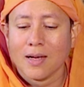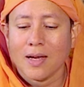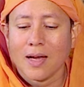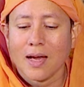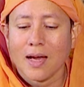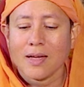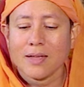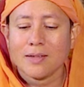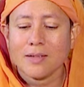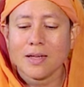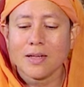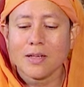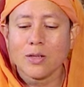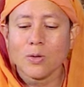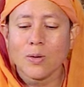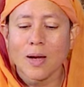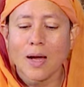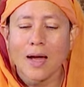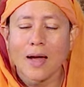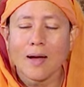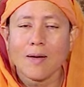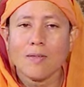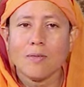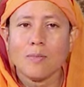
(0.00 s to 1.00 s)
And then you
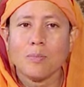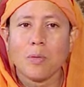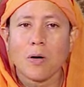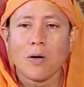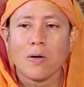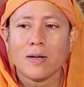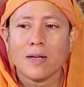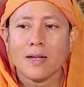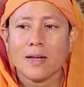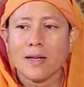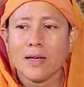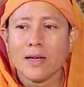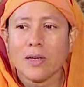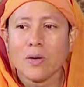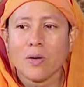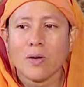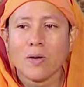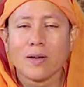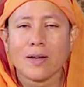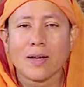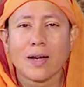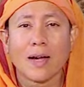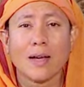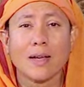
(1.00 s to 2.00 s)
have bodily
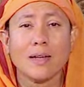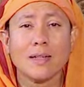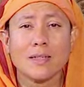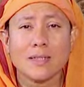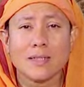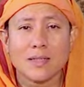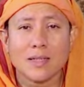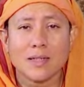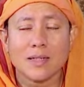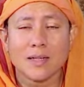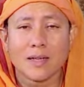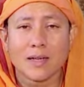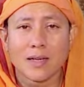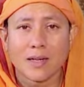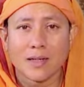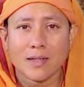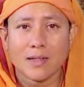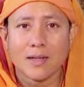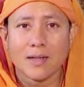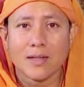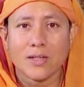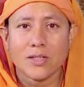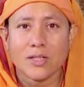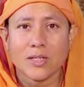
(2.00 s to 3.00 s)
or kinesthetic
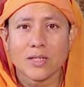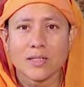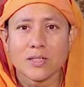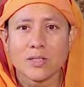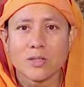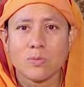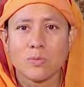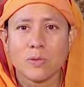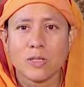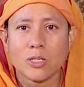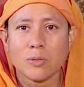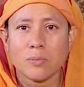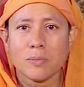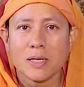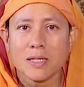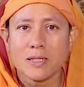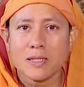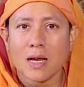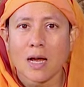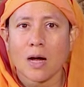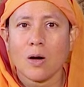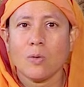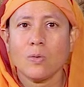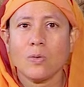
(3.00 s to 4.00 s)
intelligence, which means
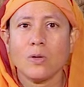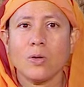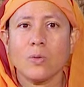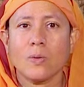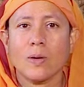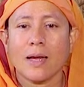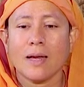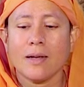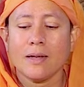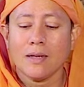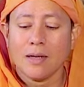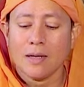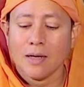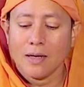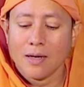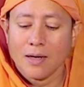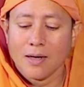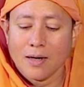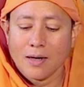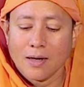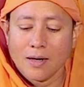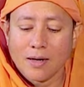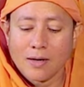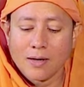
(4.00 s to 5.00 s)
how you can
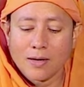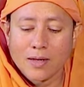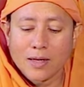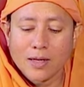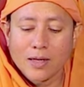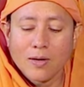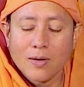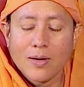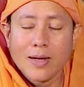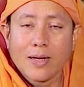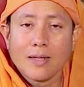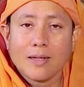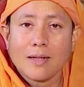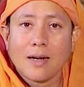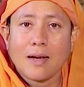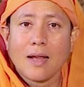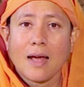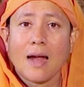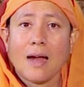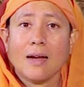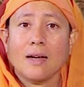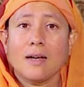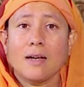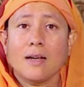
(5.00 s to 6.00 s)
uh, regulate and
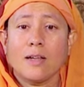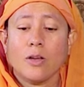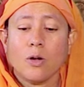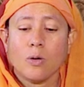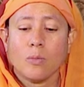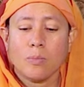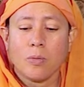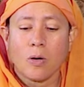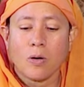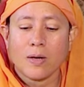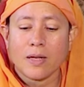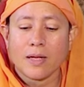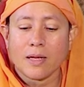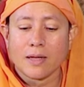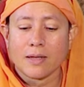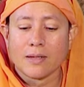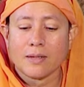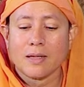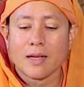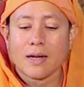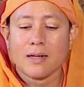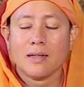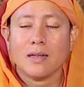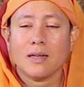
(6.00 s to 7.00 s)
handle your body.
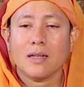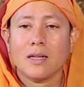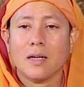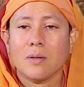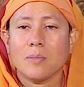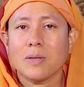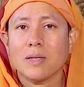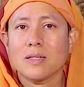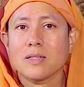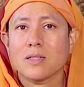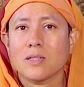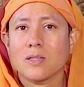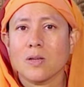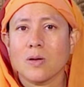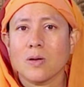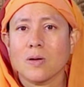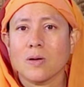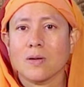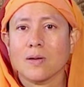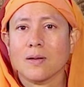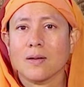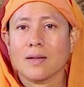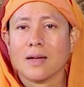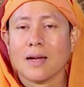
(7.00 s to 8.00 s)
That determines
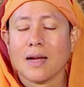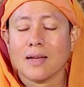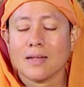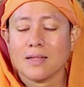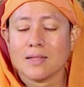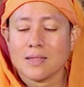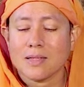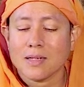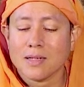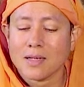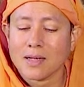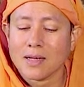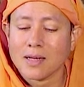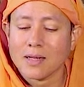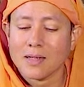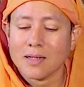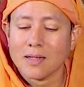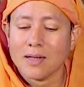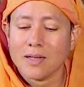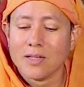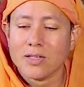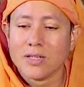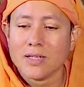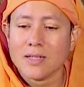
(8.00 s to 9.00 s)
your kinesthetic
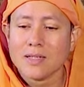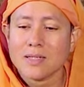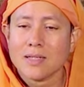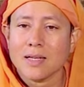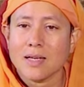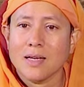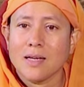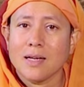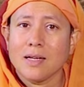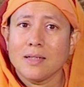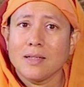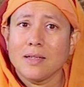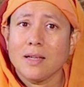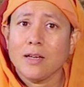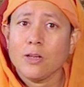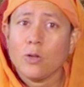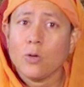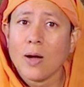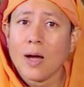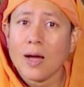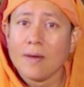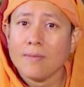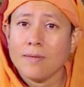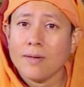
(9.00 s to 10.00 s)
intelligence. Then you
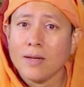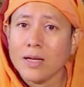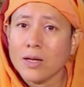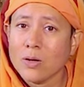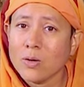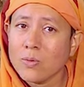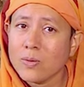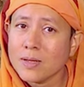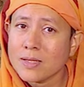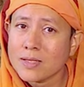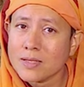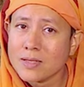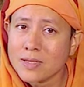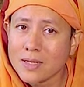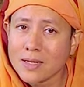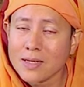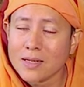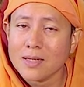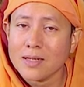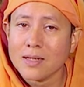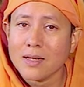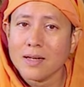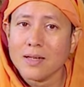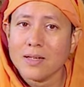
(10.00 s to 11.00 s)
have linguistic
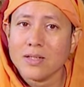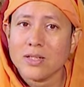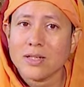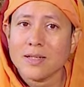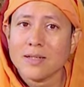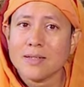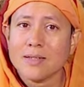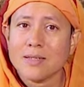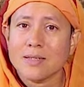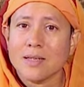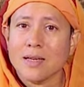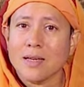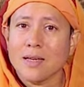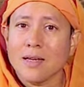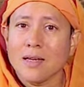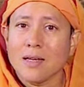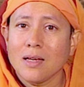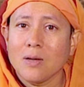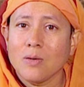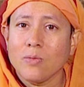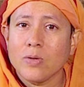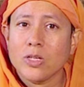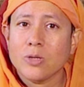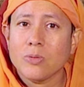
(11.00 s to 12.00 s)
intelligence,
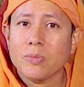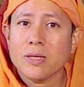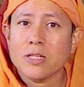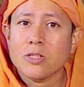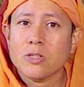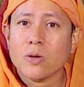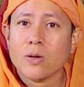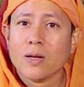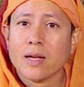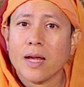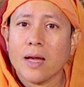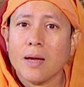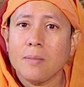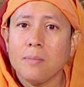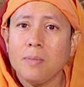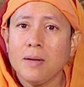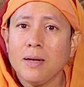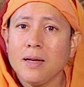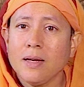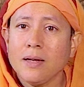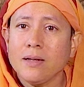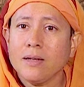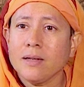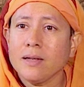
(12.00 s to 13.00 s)
which means your
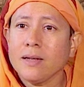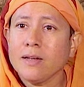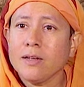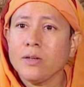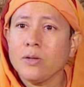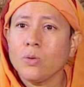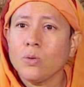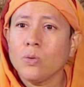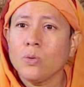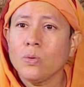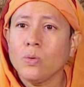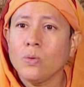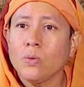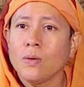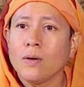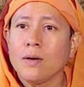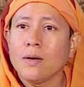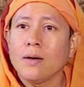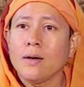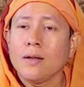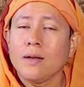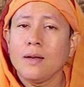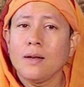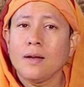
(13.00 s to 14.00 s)
ability to
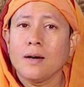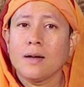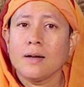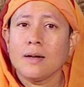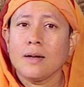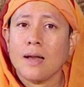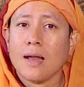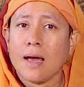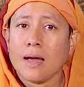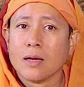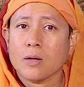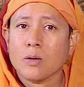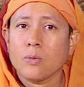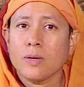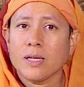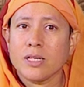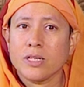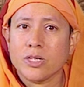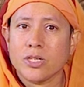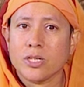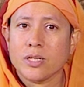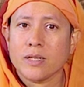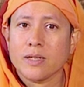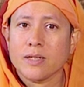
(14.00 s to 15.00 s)
learn
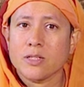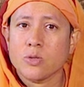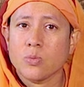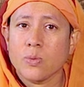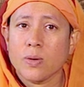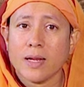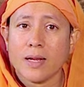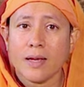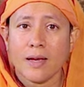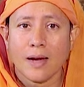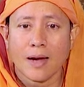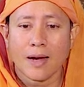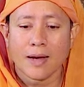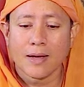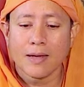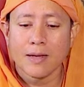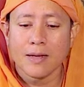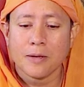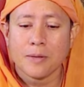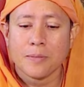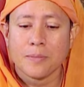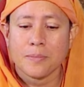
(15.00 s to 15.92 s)
language is very high.